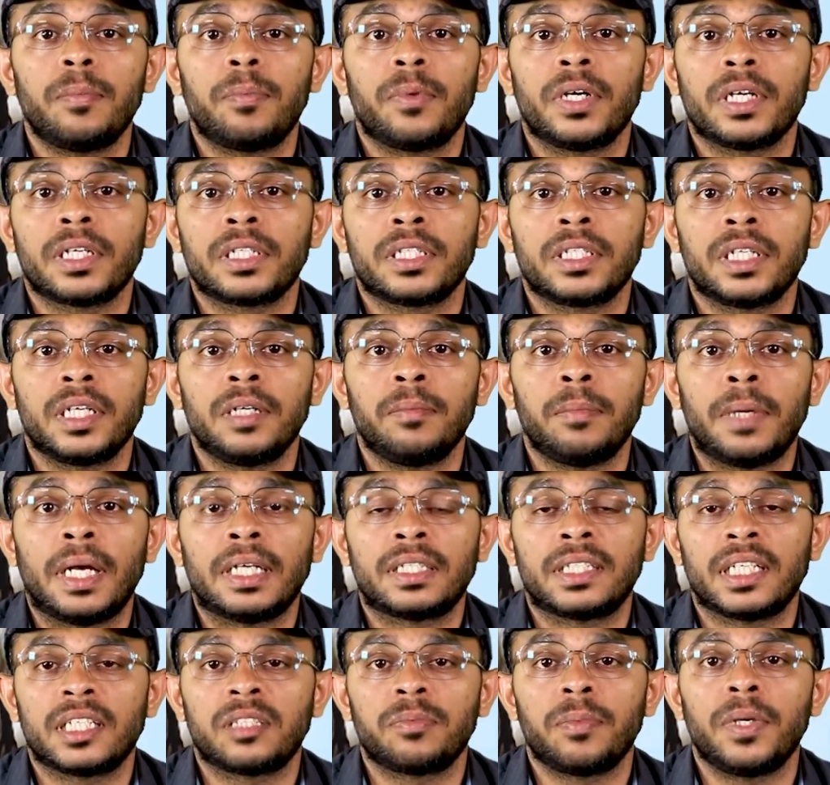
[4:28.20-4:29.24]
Production
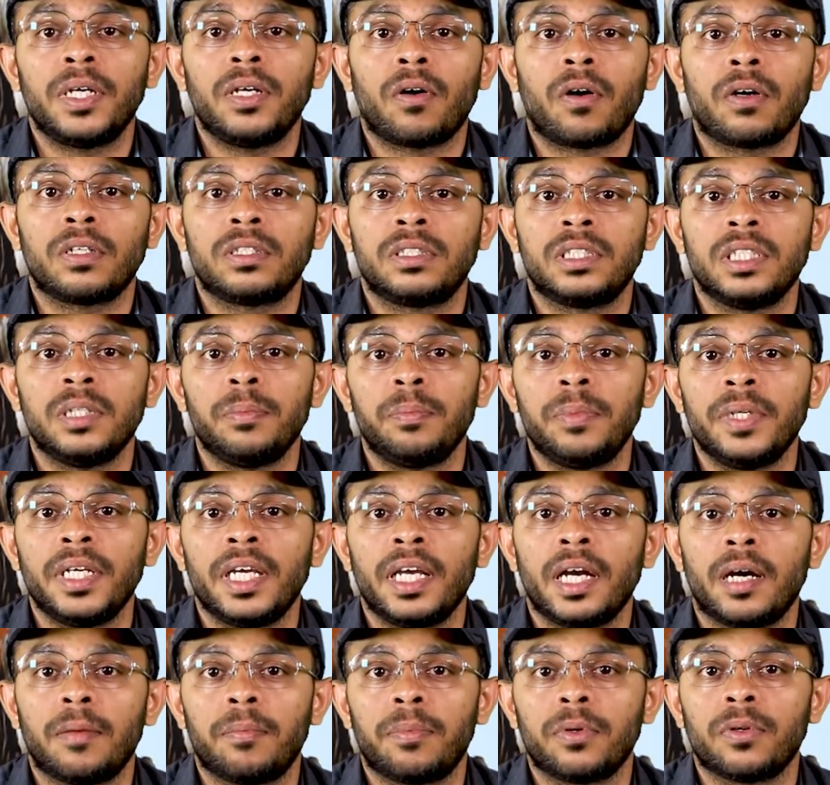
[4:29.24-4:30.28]
Assessment or
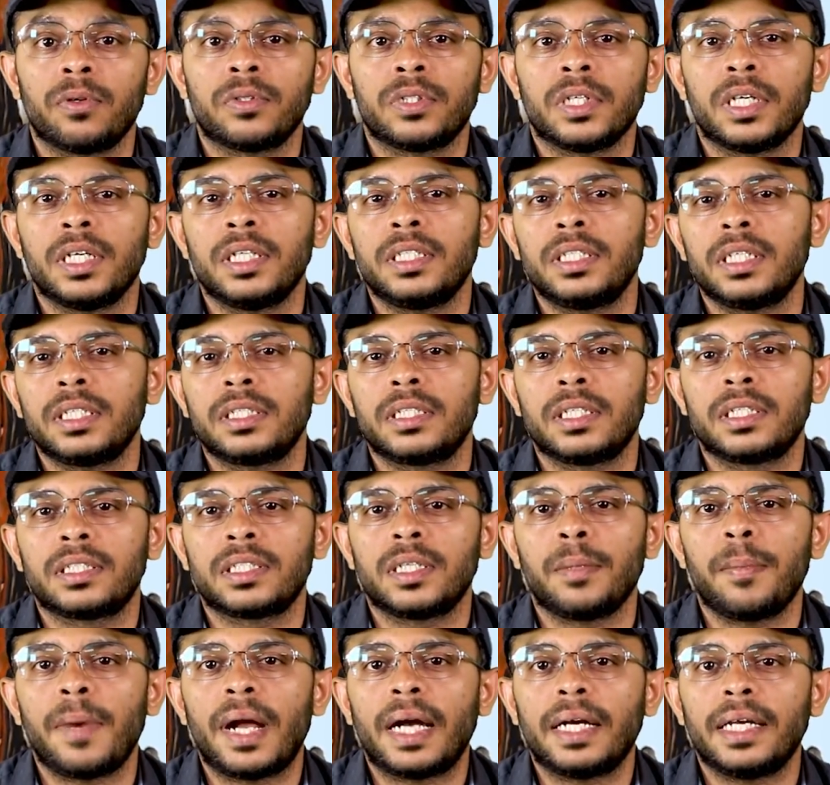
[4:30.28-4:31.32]
CPA approach is a
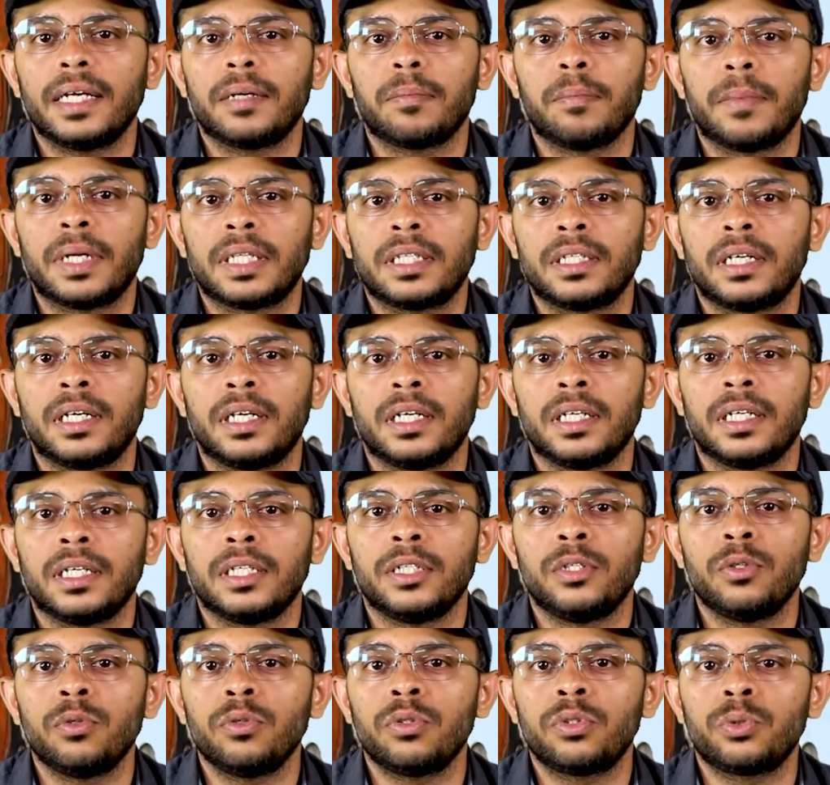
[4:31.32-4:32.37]
systematic method
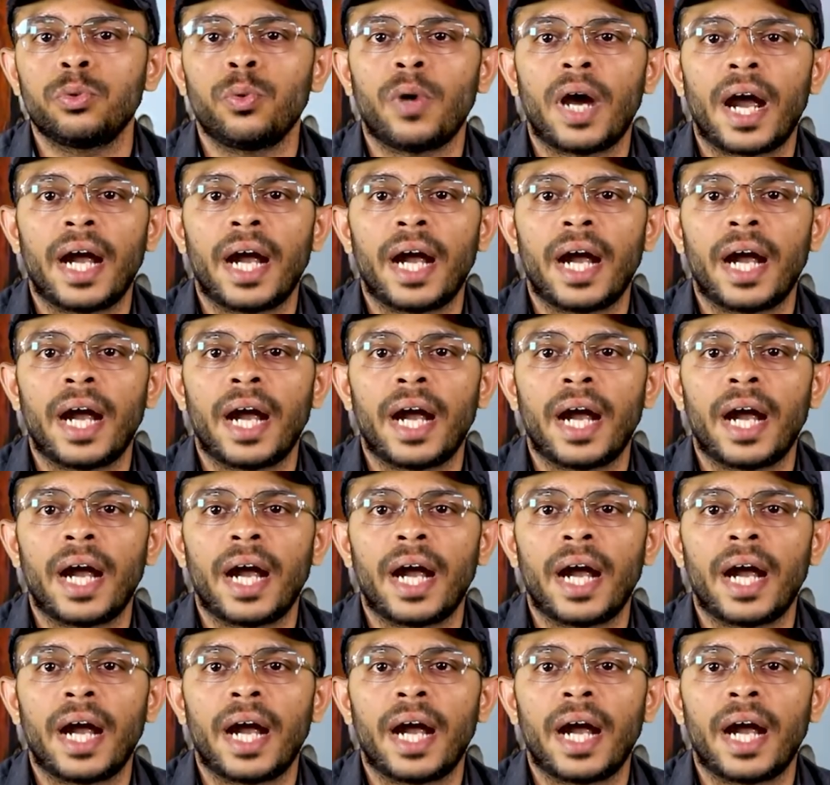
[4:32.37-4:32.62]
used to